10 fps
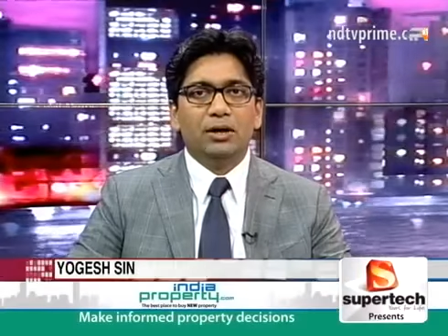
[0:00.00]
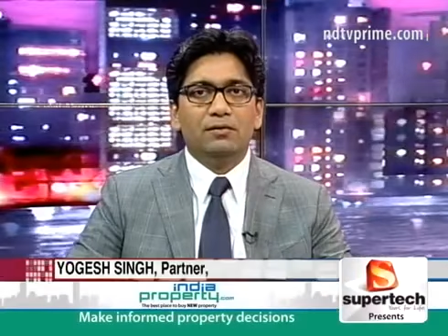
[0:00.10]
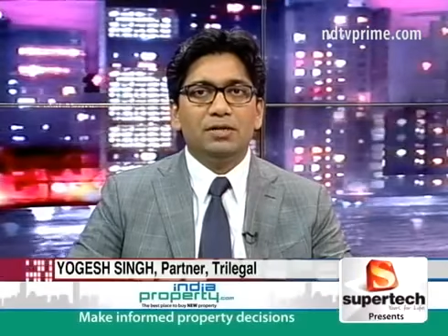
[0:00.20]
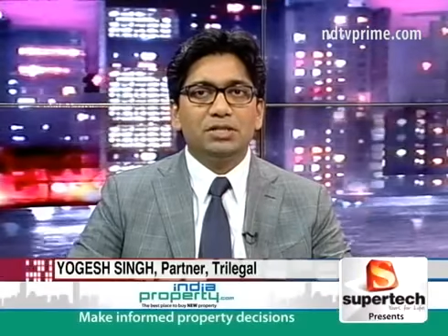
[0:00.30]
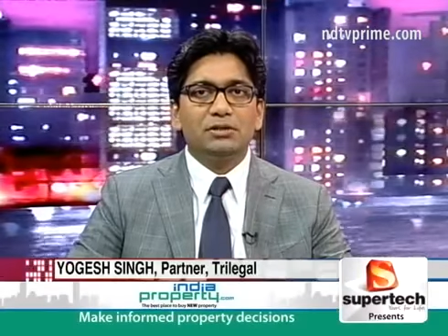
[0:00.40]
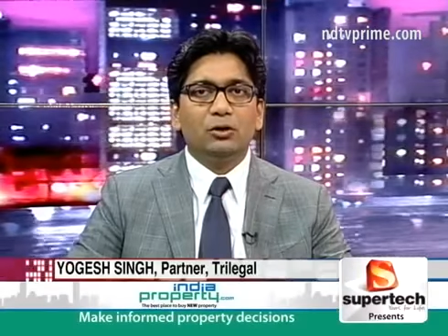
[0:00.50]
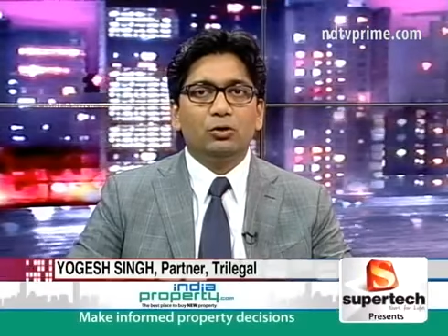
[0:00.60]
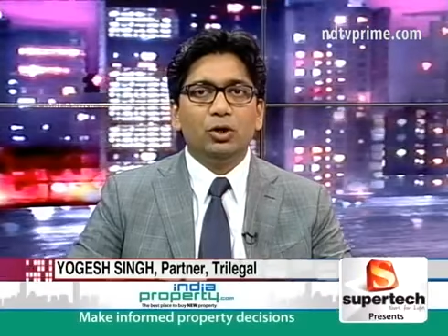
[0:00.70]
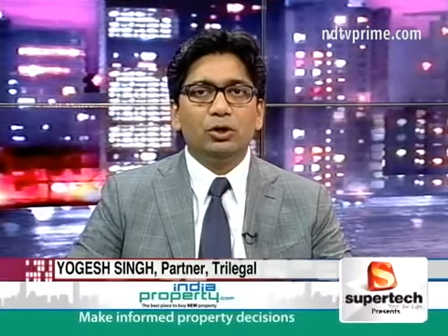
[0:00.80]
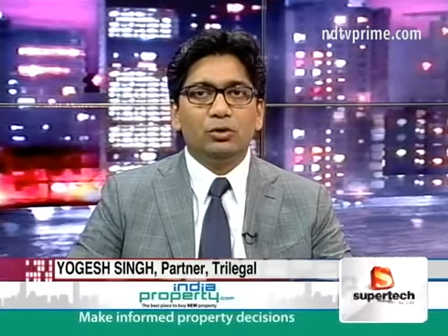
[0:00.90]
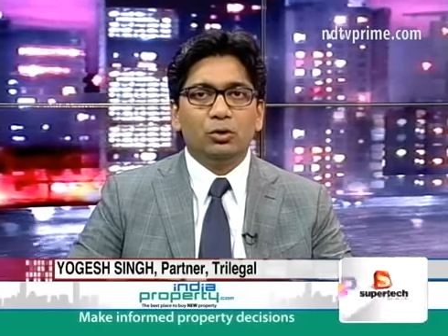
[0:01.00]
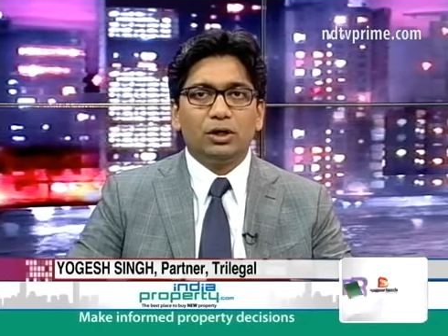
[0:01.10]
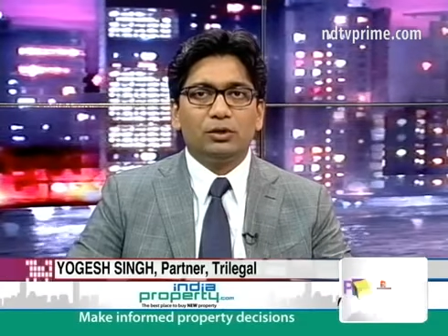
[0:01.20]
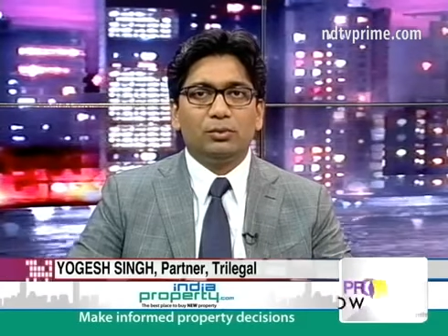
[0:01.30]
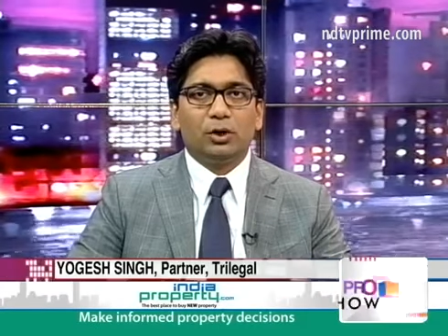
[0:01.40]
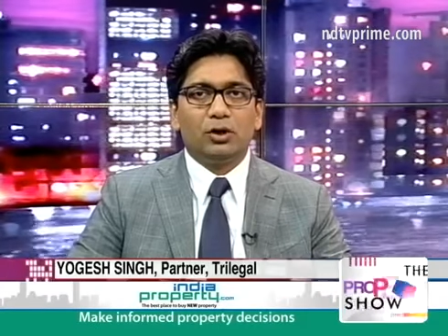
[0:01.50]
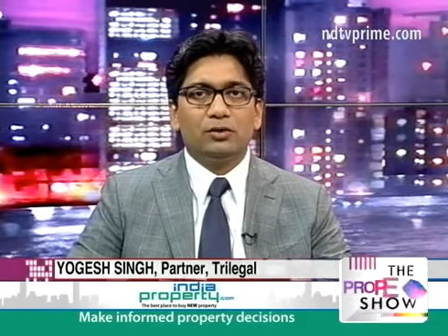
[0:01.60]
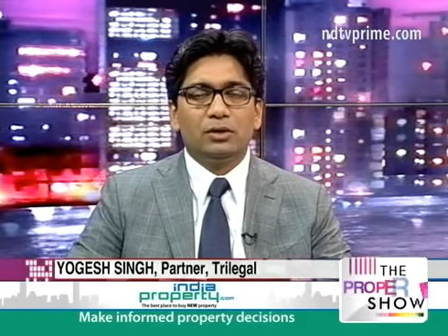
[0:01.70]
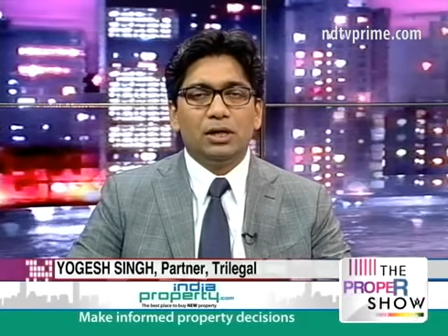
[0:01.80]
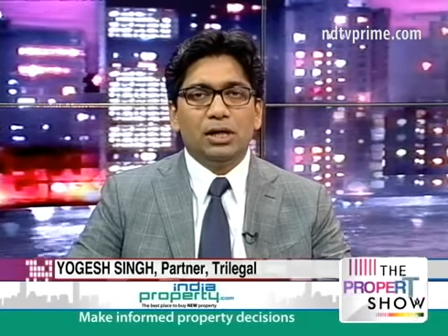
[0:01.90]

which is a good locus, because